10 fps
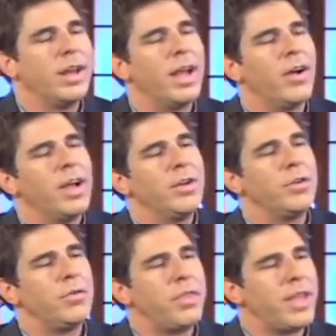Now,
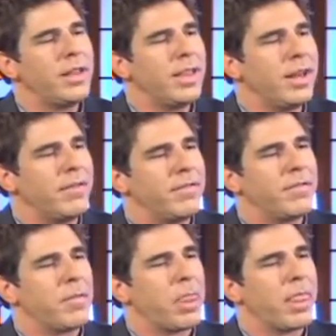do you think that
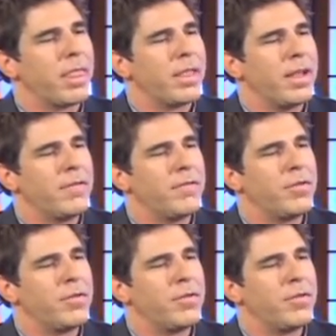if